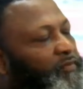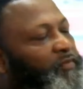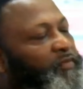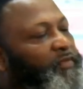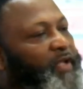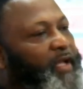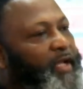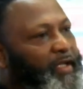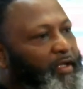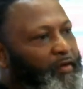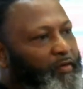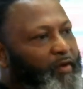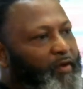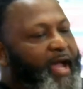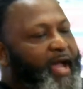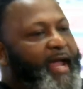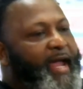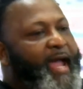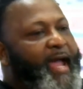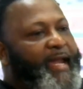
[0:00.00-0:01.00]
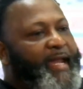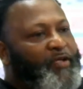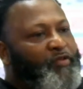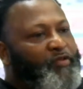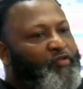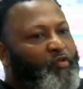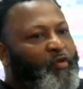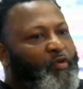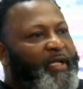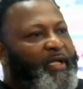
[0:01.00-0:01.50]
Thank you. And it's
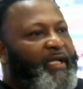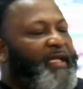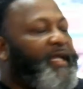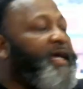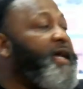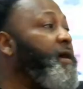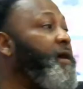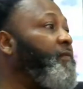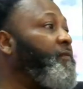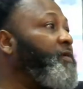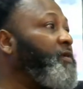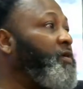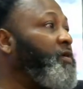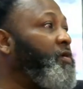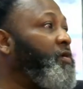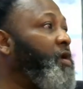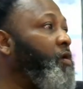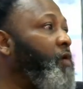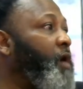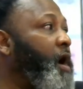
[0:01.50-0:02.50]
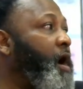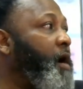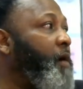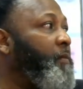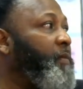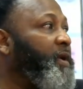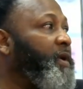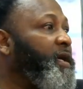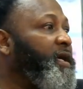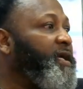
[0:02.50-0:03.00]
truly lived.
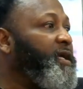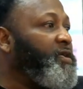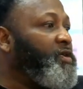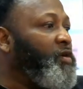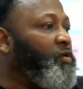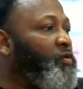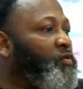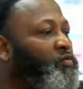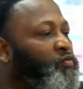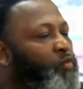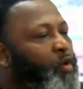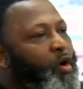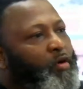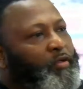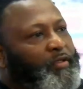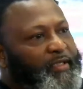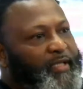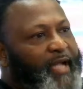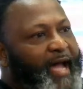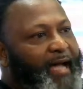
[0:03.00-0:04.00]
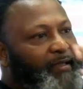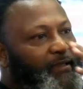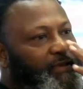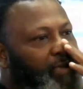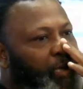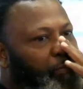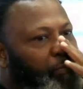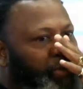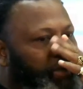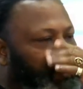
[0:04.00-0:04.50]
Those words are not
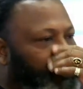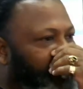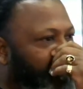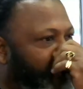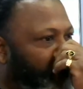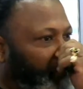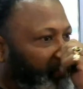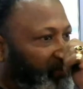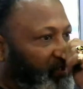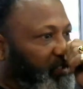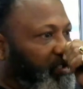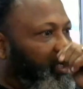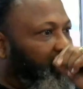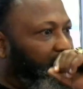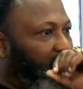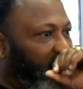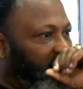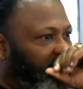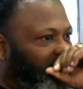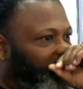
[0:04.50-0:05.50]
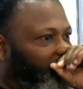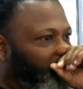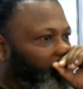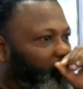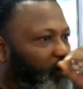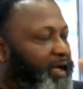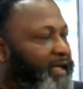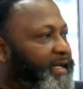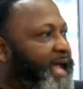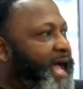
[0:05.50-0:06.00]
something that was just
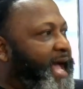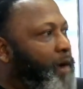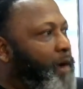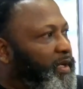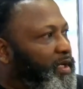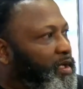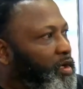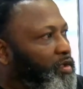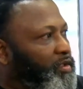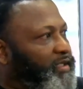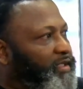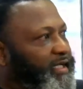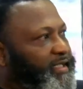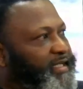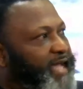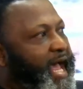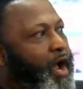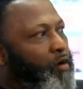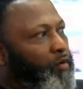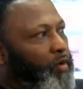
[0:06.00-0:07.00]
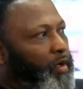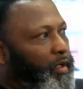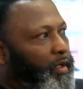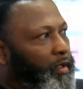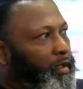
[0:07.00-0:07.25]
written down because they sound good.